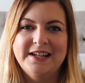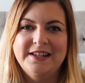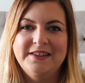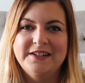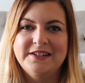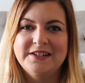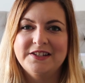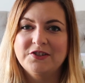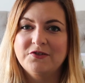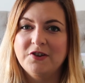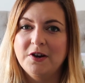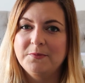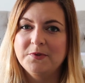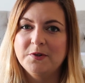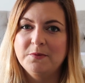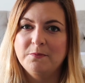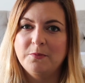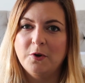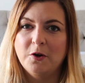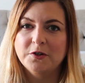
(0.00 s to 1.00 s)
in the
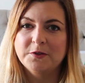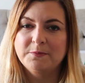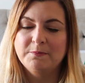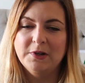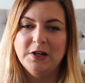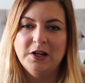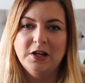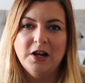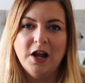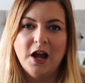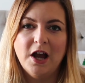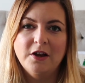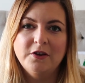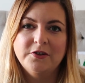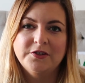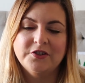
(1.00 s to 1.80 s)
description box below,